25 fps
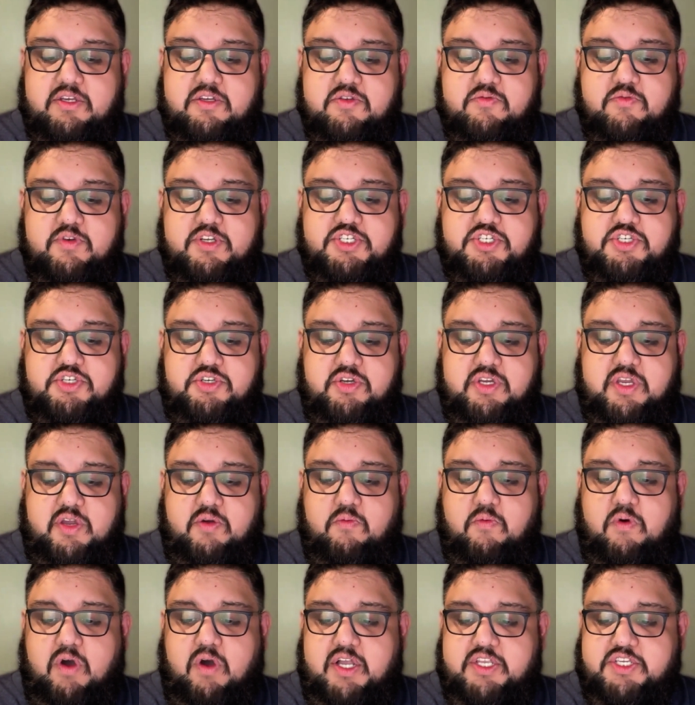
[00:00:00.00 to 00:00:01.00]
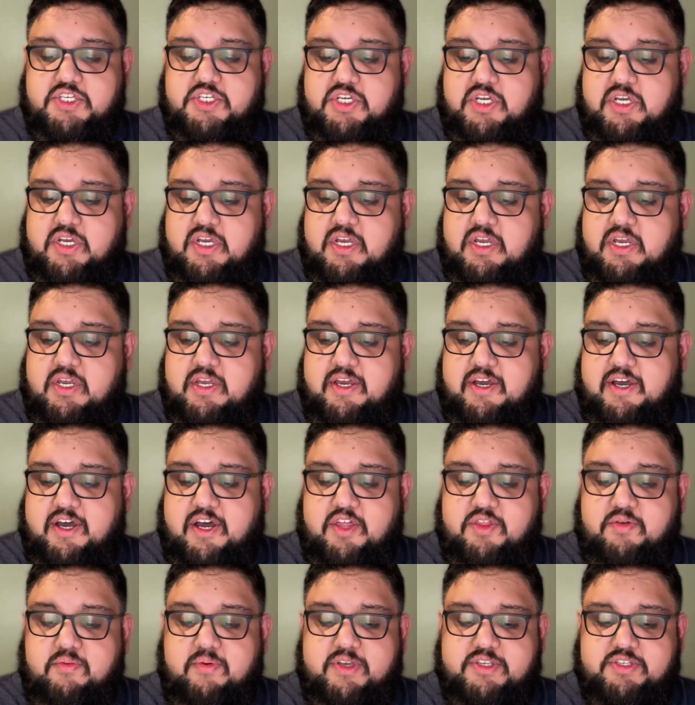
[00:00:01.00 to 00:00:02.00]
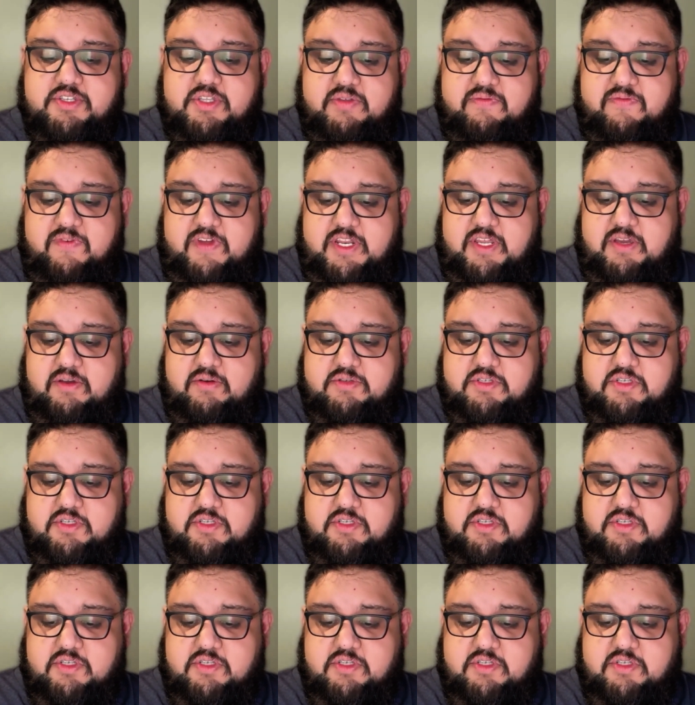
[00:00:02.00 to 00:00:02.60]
which you can watch the rest of the video.